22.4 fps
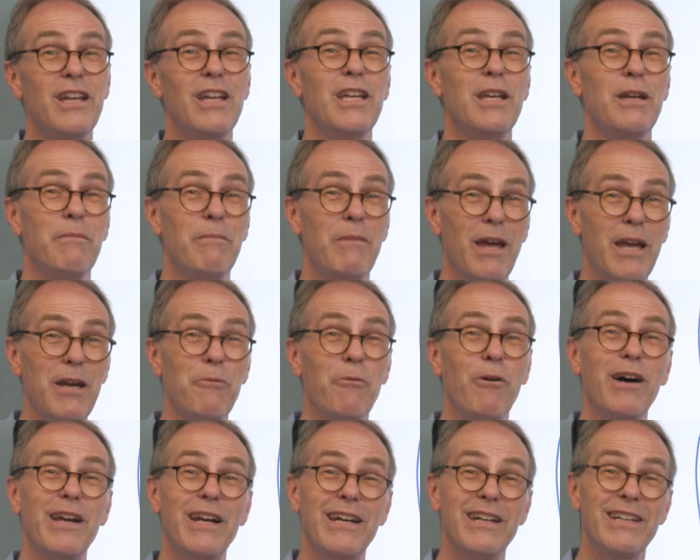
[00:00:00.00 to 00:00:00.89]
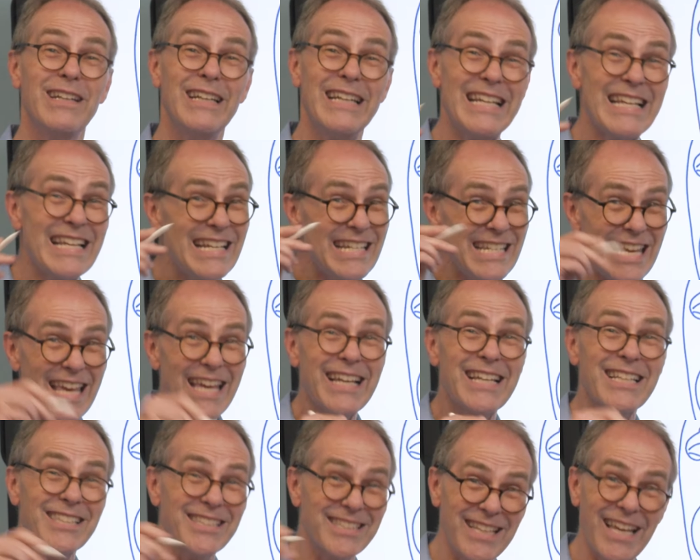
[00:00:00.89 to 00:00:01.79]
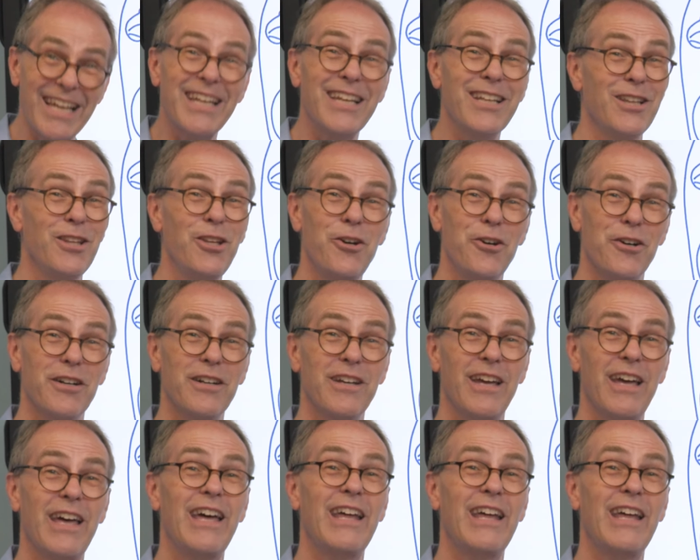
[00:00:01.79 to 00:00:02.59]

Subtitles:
you may want to take a second look